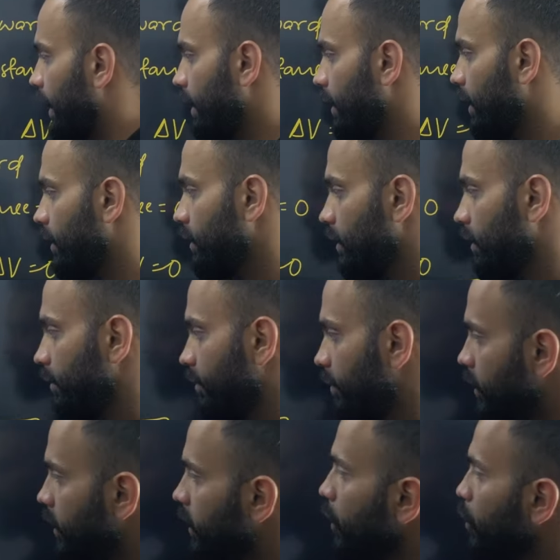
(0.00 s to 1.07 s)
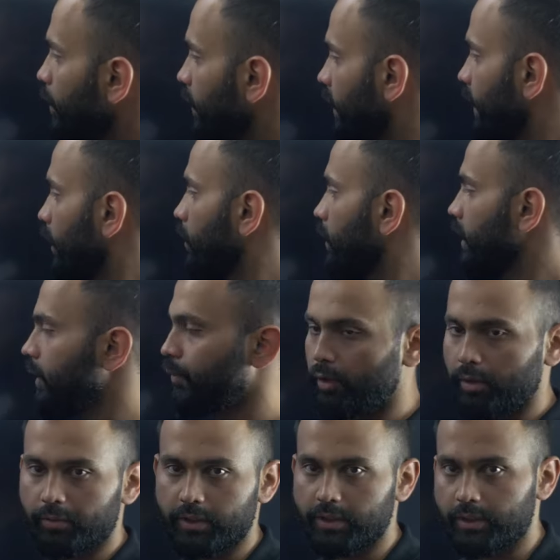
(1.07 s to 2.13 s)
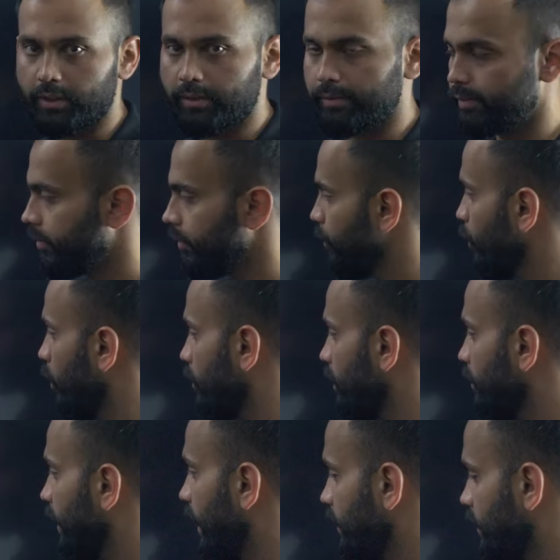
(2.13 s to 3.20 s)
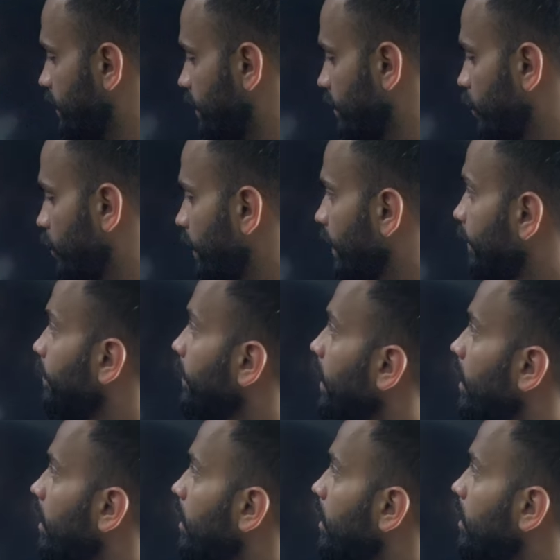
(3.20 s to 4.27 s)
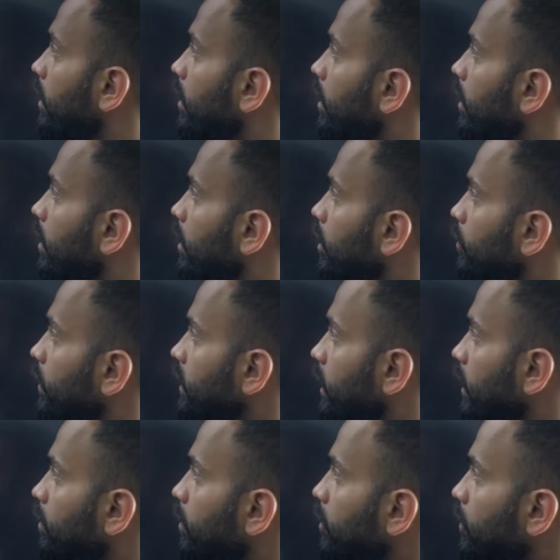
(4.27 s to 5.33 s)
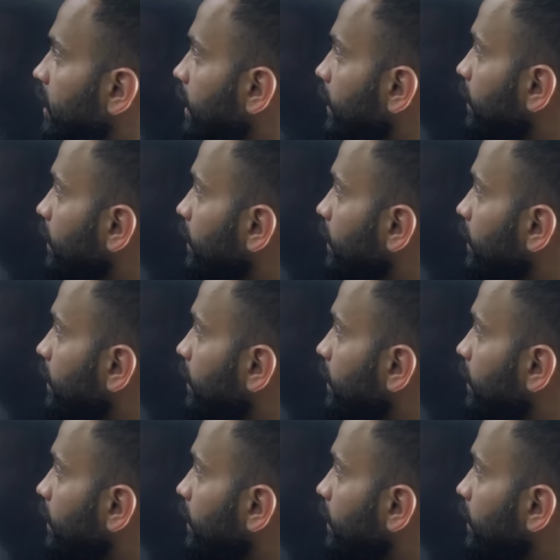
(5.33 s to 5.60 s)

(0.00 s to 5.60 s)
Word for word: correct answer. Zero when diode is forward, forward biased. Okay. Question number one